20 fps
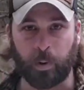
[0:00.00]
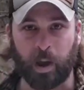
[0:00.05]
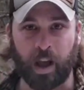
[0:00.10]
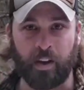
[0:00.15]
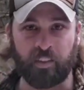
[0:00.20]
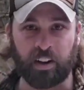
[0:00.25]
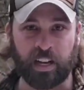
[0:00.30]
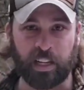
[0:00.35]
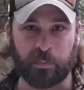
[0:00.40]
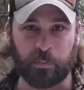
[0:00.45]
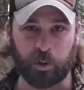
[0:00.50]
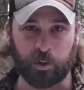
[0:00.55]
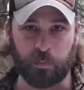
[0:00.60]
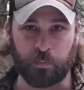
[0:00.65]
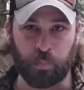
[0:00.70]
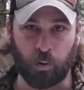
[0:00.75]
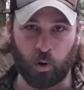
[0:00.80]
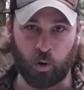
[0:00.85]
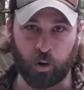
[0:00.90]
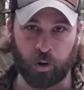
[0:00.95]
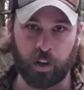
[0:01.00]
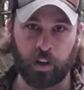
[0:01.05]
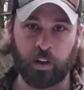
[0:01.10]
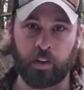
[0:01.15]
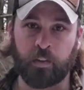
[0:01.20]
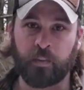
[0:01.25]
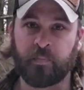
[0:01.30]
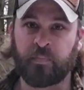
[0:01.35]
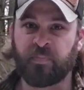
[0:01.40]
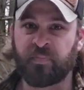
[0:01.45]
I'm not having as much bulk
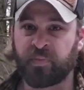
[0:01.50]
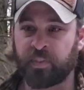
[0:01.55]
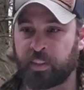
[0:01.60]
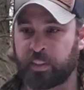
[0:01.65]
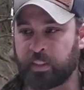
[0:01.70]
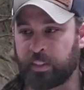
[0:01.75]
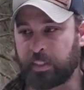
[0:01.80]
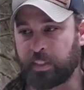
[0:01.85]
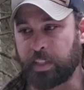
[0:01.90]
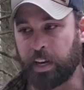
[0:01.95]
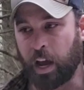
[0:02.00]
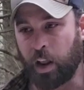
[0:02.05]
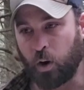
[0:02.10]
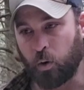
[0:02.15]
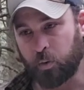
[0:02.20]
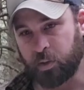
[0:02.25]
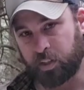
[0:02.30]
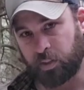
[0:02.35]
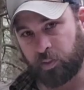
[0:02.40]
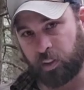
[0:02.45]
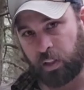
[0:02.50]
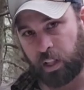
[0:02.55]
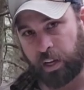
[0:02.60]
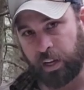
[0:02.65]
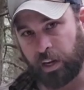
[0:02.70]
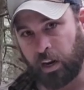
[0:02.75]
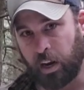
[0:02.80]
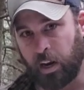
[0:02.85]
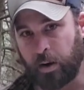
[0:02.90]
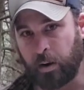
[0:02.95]
to not always have a
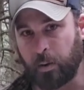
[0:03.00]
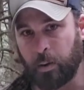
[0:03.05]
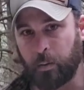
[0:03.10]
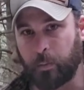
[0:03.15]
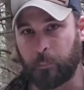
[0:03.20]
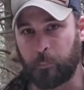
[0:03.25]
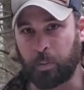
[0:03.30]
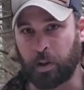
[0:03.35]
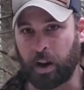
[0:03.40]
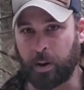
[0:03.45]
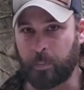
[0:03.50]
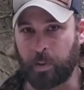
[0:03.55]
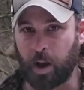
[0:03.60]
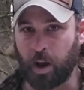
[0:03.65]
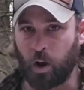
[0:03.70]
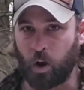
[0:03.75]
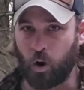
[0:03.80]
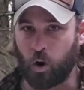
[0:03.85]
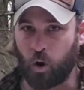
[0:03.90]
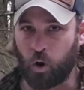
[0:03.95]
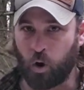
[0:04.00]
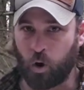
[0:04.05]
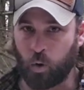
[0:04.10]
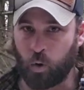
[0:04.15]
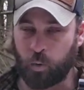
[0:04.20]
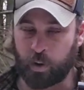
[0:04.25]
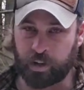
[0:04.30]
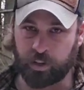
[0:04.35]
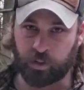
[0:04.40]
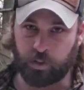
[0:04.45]
light on, but I'm
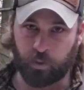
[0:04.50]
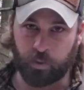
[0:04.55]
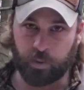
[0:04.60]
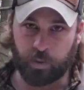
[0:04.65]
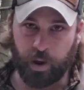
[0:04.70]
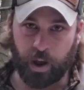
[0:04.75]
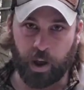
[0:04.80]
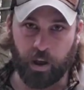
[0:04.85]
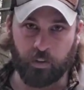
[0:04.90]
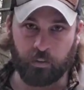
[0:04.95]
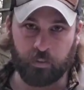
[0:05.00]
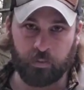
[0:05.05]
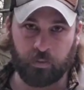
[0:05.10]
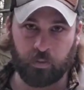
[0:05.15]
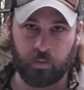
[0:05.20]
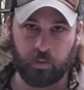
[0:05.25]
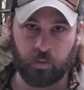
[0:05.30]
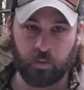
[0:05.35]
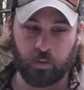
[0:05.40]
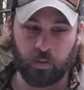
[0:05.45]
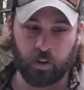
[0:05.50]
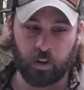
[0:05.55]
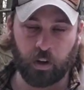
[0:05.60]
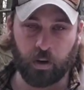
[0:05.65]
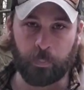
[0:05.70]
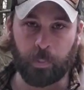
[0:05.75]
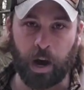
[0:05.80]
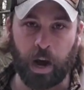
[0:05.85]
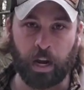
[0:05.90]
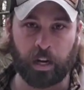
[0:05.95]
always going to have
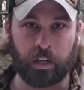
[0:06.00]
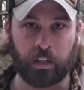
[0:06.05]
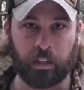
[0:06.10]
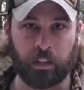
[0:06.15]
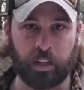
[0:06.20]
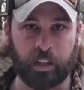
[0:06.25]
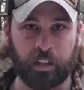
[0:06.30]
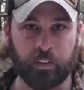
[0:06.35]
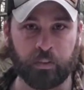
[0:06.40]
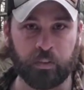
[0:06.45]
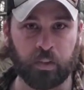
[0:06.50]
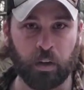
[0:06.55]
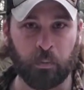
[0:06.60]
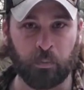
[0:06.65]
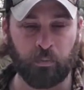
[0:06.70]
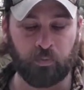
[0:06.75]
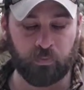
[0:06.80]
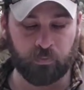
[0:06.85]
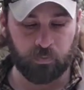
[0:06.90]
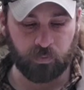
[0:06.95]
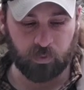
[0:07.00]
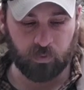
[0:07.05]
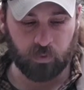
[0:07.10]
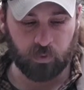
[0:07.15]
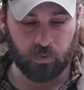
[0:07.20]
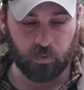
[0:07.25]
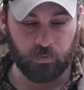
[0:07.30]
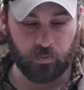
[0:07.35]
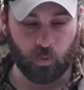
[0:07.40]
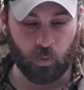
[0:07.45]
a pocket light of some
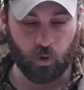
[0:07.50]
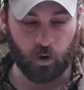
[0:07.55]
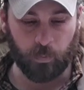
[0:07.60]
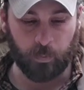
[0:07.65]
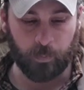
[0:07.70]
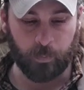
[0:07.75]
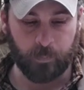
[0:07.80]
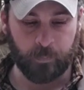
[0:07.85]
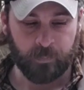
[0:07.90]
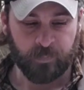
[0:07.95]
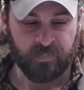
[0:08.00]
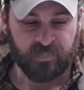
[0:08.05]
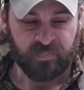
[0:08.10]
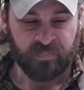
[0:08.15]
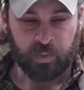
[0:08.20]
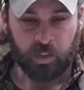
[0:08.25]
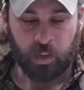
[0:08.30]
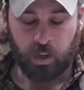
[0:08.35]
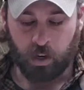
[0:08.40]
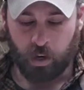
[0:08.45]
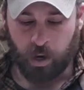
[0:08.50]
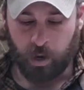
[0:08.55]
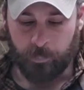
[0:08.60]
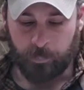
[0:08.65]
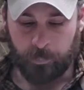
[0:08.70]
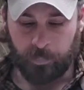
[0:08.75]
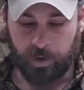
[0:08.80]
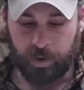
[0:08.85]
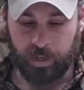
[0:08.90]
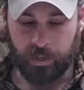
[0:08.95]
form.
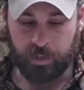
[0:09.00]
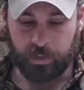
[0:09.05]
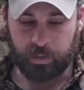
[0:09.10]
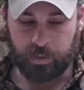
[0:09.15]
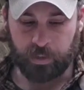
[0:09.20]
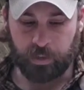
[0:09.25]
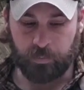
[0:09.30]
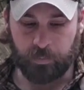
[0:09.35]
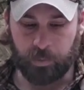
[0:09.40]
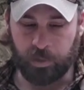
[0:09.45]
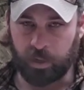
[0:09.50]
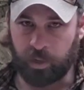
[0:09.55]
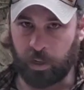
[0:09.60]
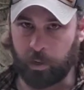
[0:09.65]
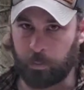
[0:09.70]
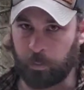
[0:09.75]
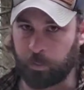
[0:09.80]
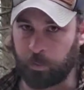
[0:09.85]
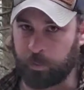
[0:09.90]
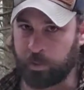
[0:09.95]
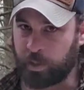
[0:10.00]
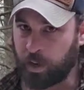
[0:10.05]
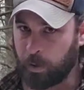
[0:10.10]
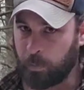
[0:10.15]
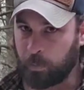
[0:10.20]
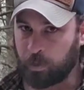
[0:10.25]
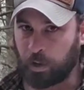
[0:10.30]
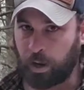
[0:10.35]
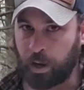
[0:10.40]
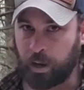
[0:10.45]
It's going to be able to be
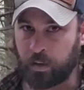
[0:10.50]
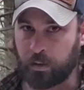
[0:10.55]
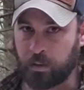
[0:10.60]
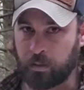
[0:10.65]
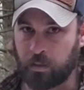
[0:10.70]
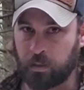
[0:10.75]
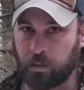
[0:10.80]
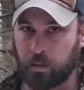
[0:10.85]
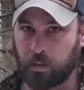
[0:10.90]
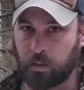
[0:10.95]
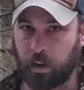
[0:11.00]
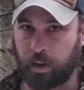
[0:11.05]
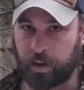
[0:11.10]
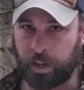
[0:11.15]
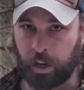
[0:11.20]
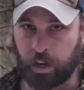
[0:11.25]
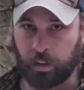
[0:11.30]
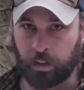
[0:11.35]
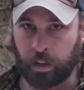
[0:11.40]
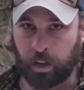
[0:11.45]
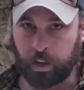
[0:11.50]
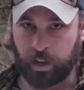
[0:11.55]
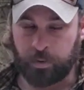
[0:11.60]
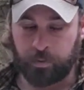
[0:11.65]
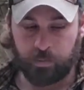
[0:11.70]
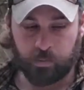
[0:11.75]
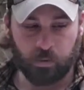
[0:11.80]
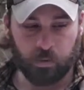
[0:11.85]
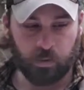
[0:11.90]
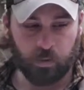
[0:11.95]
doubled as a gun light
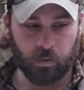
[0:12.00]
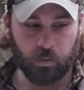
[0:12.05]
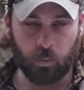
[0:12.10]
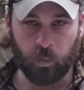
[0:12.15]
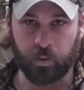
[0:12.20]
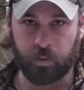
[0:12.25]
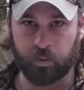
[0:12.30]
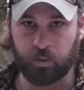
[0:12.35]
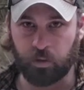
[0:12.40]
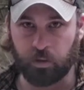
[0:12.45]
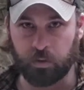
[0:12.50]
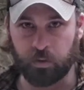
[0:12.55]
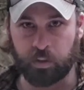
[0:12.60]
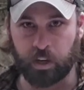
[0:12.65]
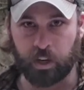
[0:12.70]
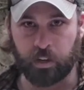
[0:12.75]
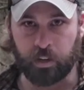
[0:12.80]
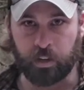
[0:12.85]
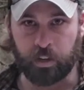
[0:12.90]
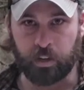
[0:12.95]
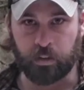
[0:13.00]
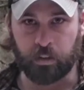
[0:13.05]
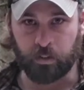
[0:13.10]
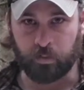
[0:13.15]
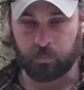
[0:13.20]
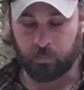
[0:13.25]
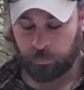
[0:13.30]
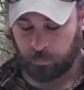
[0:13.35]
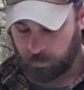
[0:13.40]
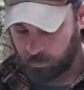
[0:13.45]
with certain techniques,
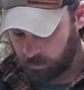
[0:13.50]
and